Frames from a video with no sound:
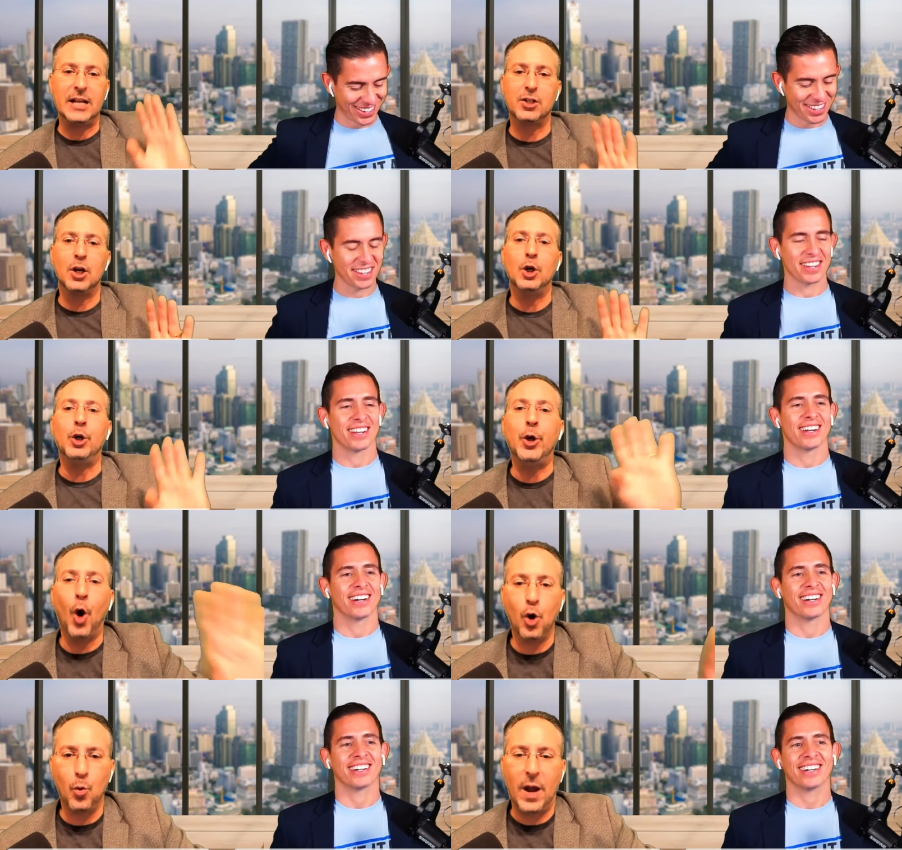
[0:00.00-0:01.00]
Speaker 1: It's
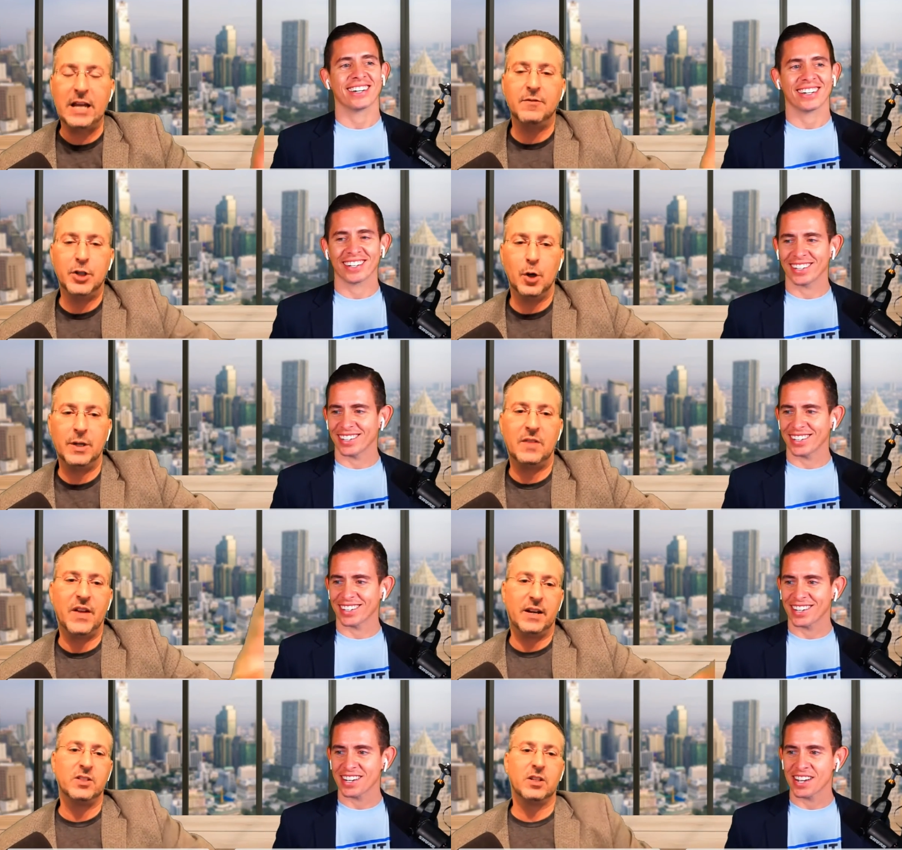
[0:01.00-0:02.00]
your way of doing
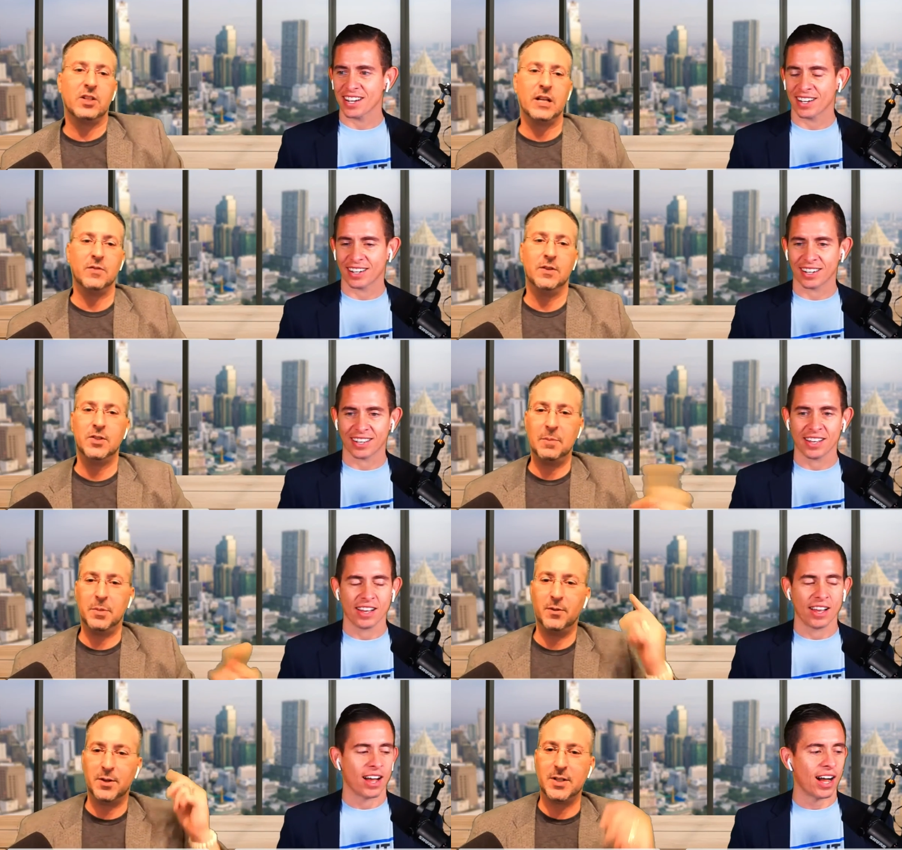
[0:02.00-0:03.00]
it that is successful. See,
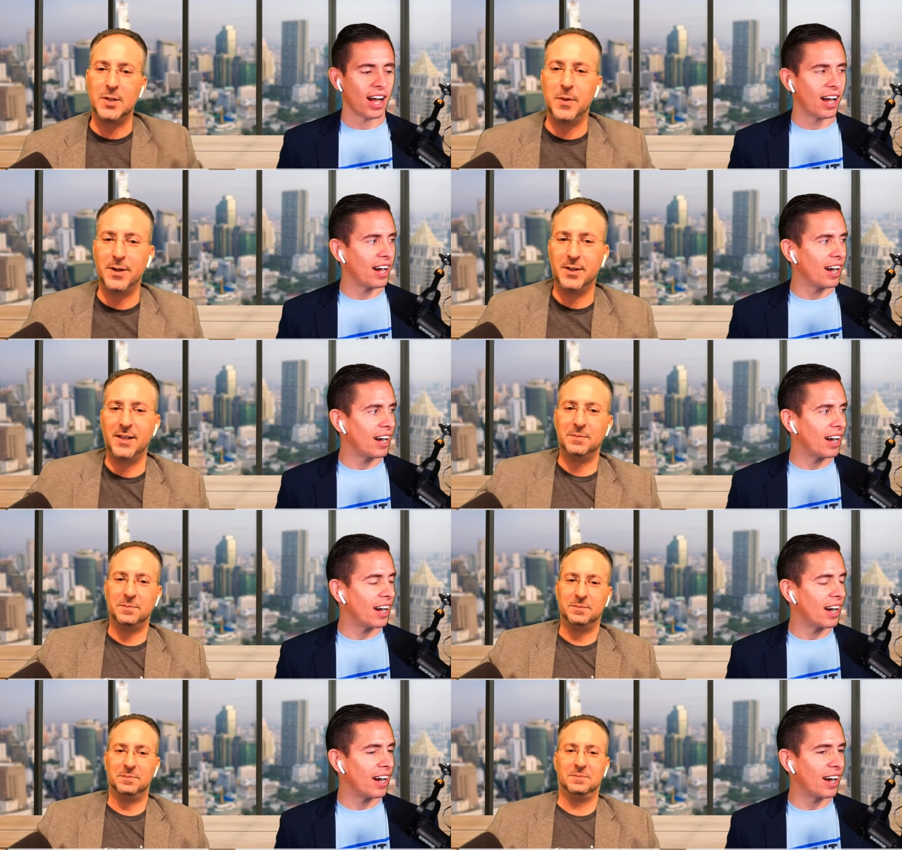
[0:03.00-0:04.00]
I put the real estate spin on that.
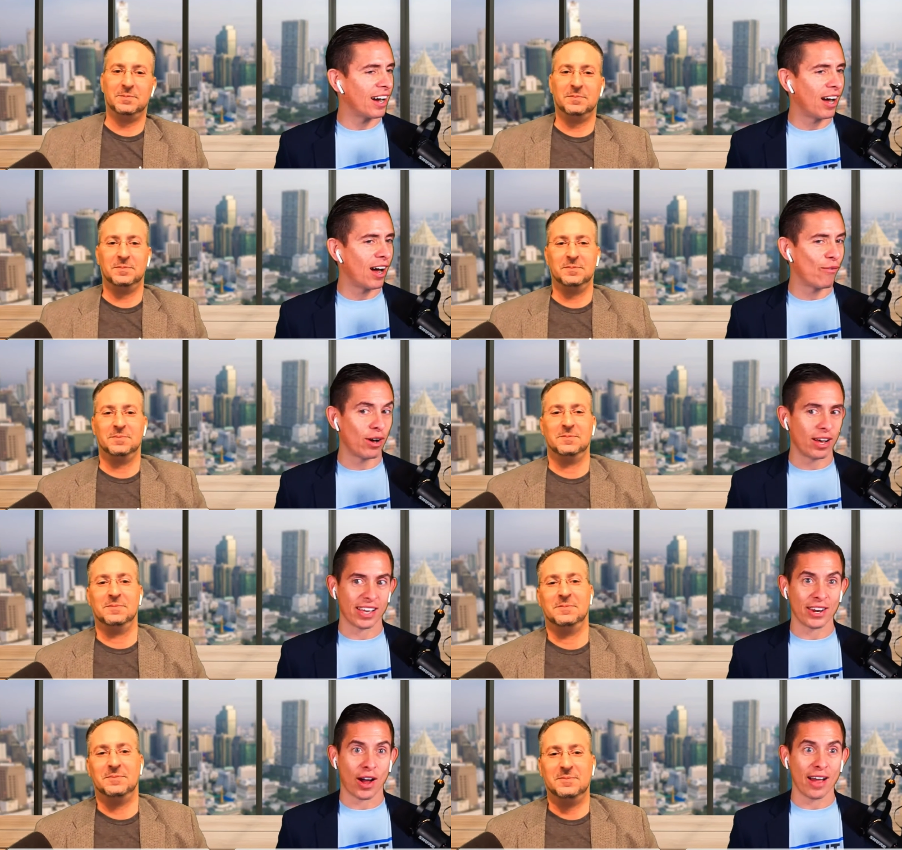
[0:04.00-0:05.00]
Uh, well,
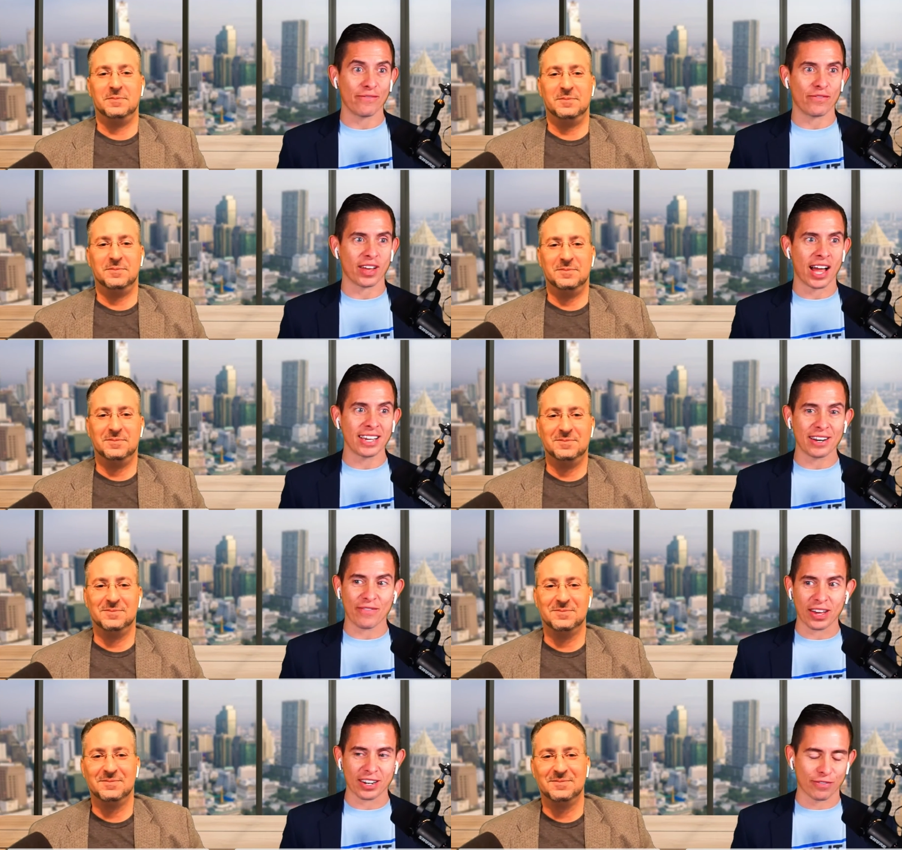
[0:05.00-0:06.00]
you know, I I get
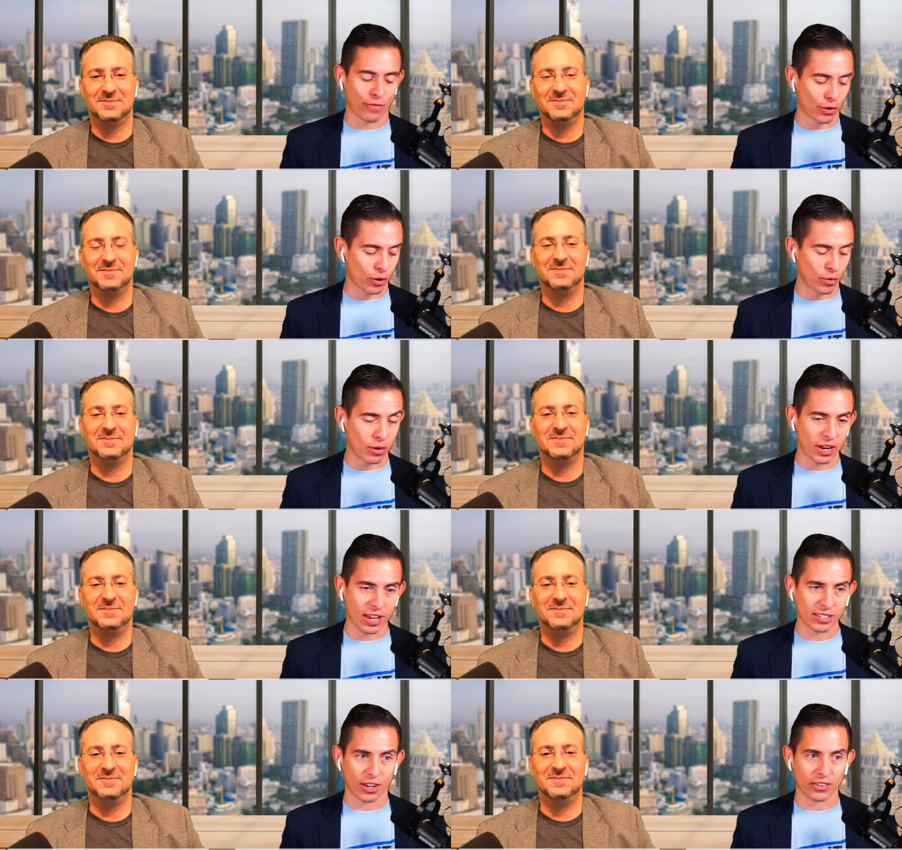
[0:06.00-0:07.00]
Speaker 2: invited for career
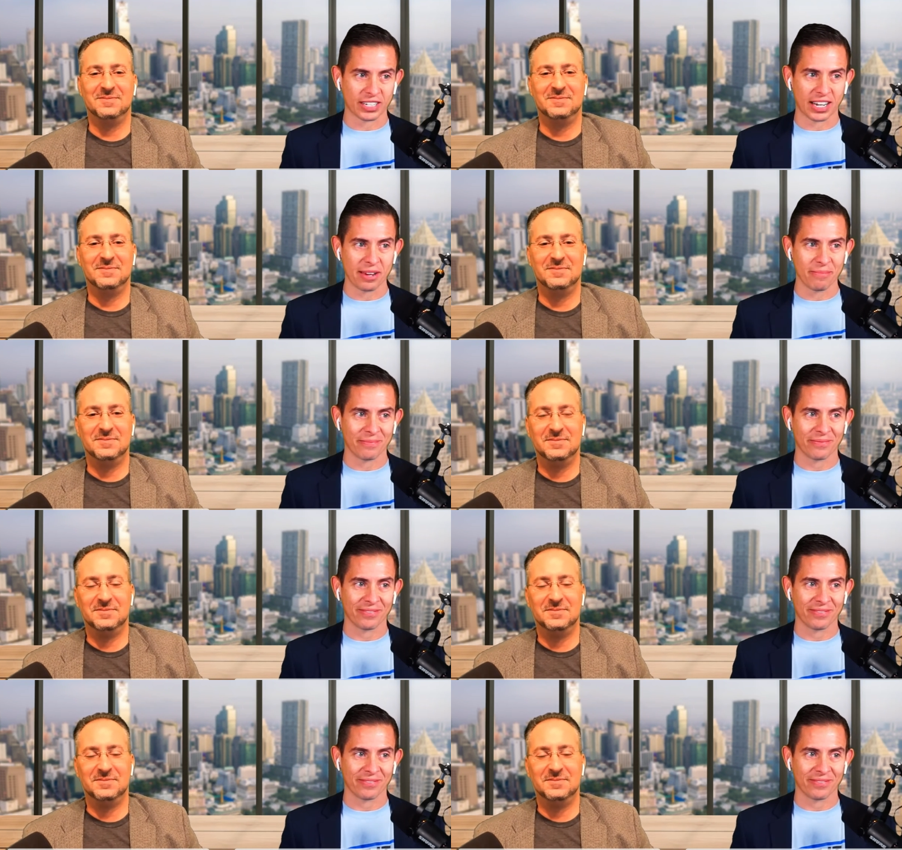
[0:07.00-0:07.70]
days all the time,